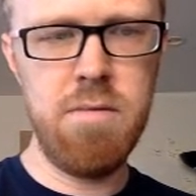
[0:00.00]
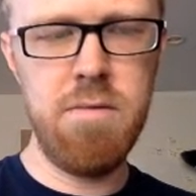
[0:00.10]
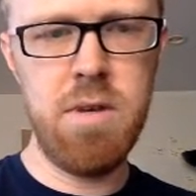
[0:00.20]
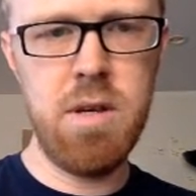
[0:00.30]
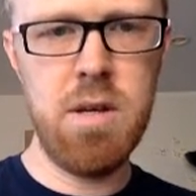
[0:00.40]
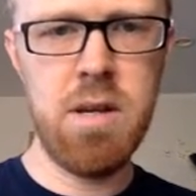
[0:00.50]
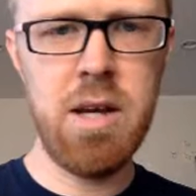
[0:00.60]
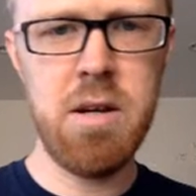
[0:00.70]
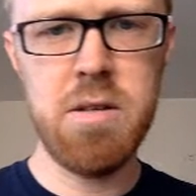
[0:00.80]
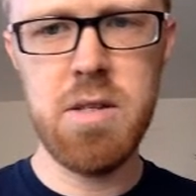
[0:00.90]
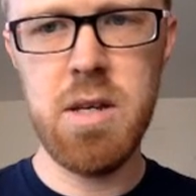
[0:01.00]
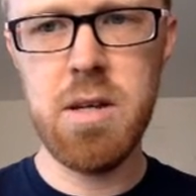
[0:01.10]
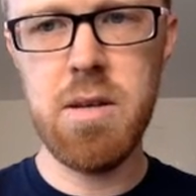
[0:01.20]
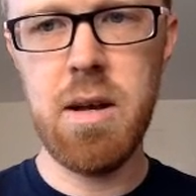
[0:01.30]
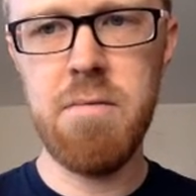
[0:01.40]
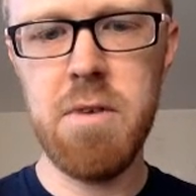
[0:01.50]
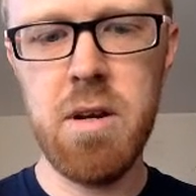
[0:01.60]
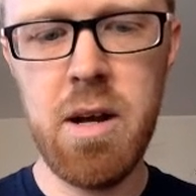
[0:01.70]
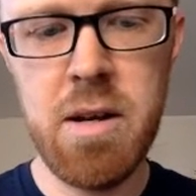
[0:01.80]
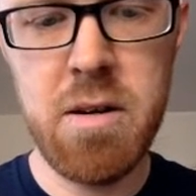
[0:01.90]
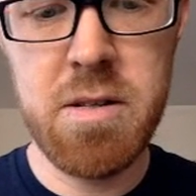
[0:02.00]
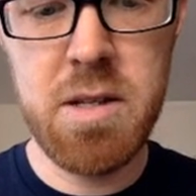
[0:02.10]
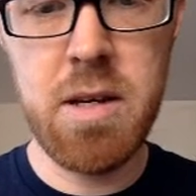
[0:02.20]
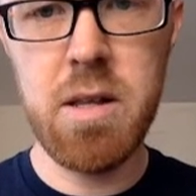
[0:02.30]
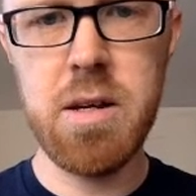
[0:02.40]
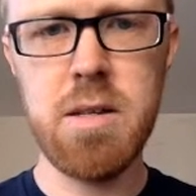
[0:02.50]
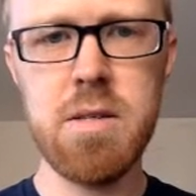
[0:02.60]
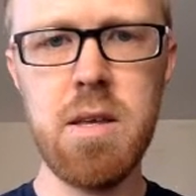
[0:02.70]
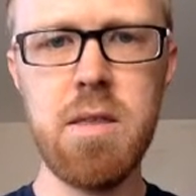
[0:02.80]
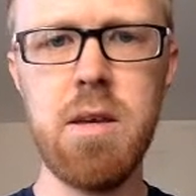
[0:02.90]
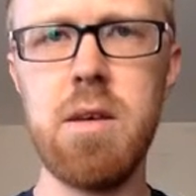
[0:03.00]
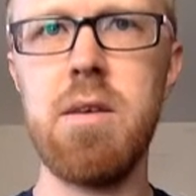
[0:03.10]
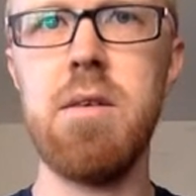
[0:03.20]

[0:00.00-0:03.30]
IRC clients, I think.